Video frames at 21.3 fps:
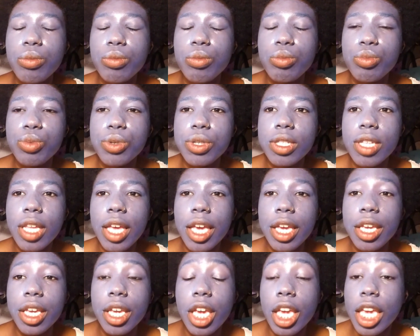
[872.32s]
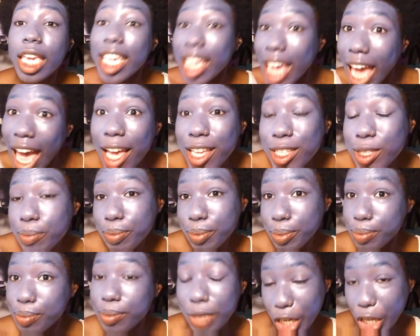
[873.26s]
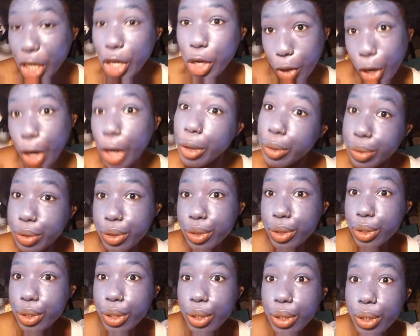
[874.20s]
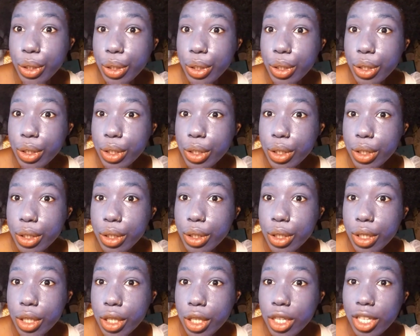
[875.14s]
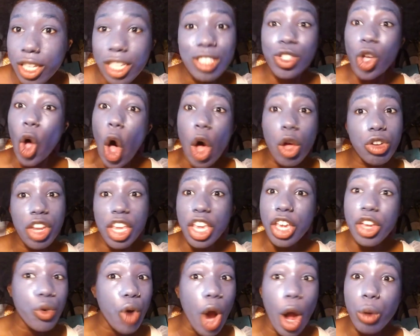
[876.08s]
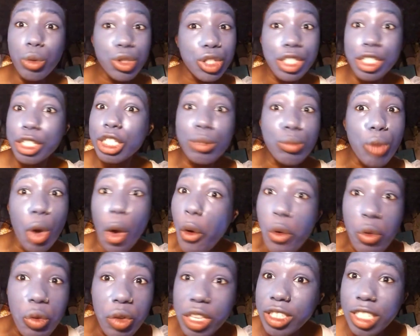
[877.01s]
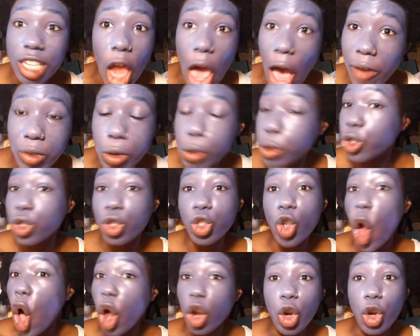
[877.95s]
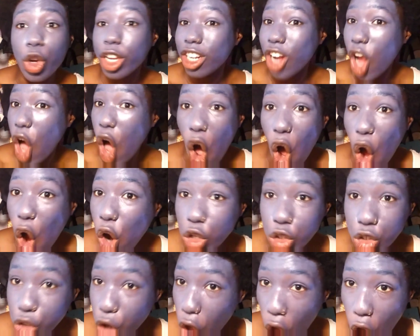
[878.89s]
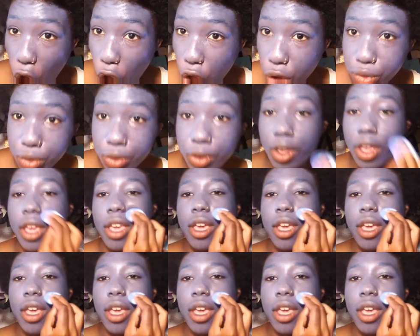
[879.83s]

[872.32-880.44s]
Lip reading: Was like, he has Negroes. He's got Negroes in his movies, love. You're just not looking hard enough.